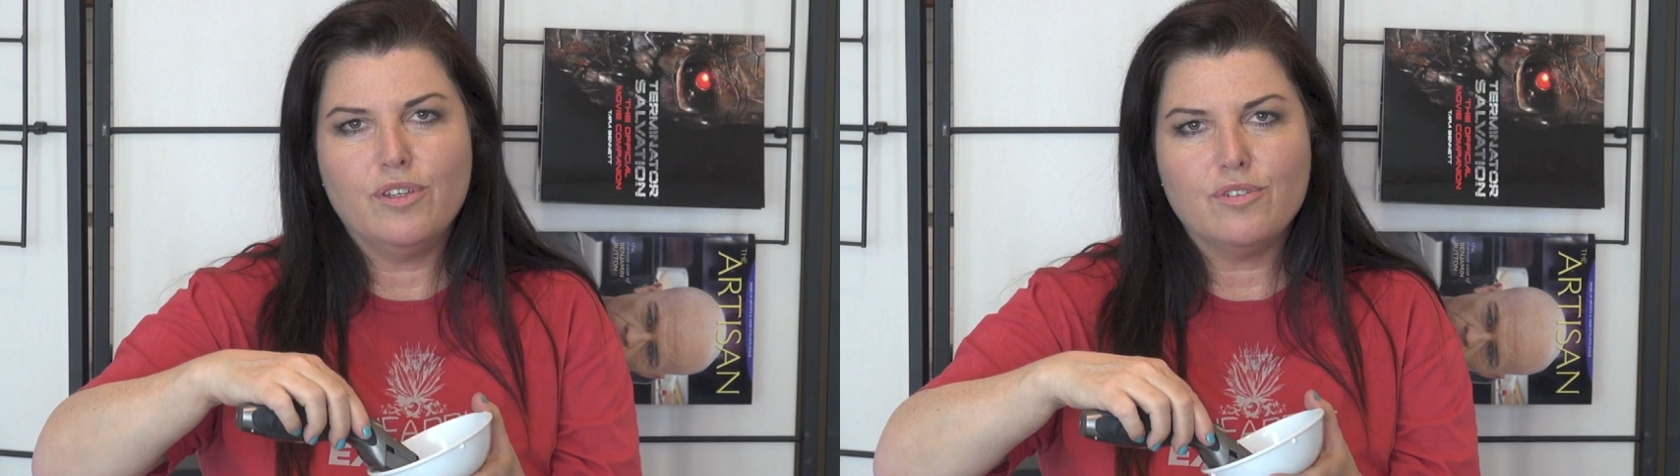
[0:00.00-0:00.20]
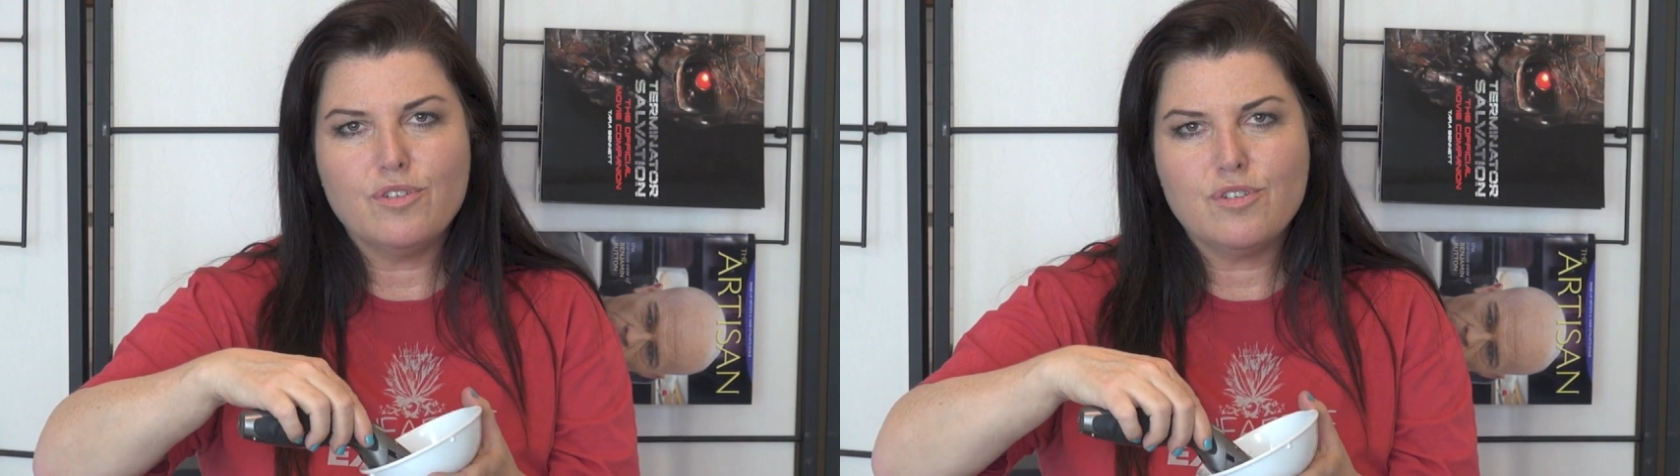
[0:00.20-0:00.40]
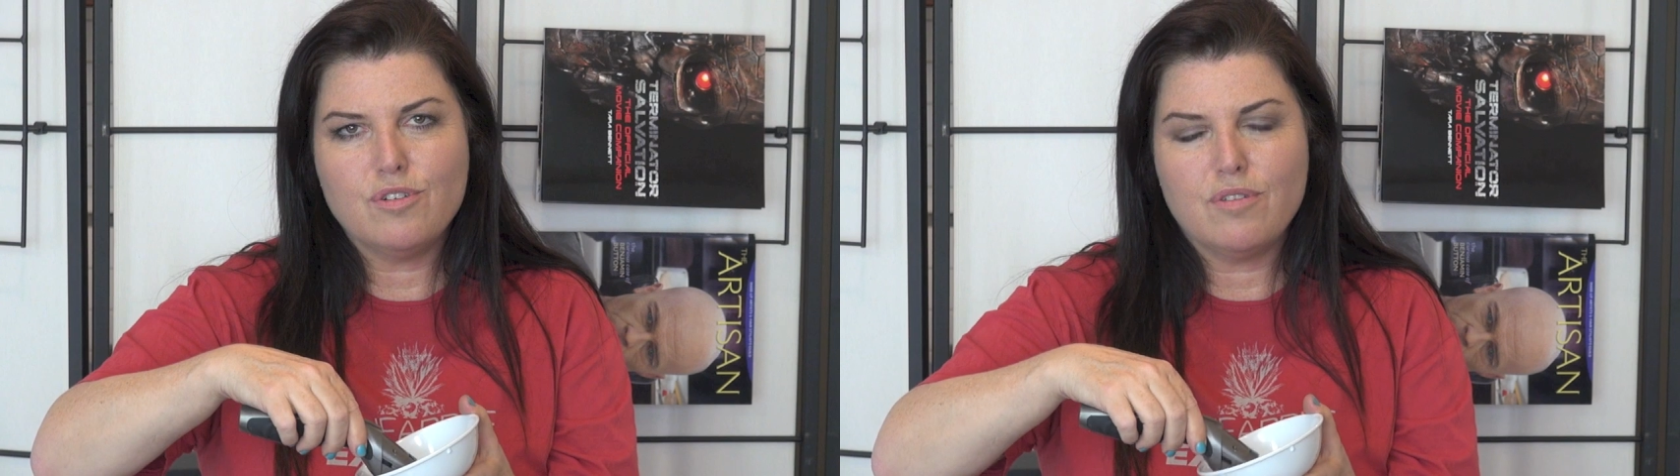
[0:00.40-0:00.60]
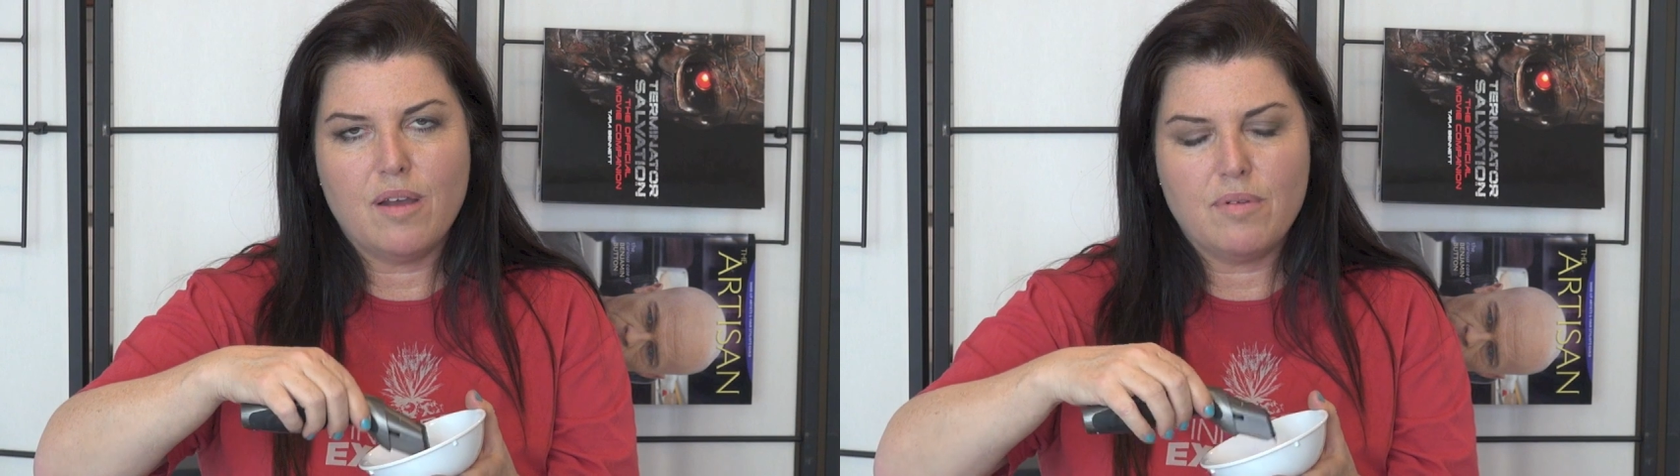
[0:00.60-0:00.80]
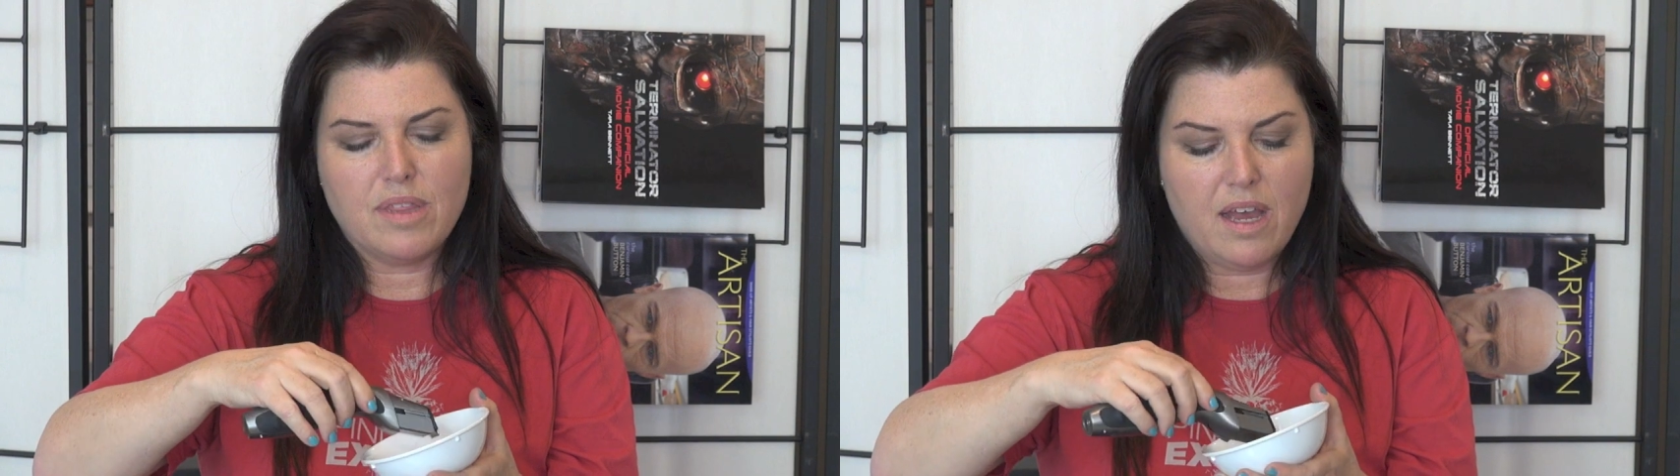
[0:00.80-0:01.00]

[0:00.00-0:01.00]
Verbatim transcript: you'll just do that with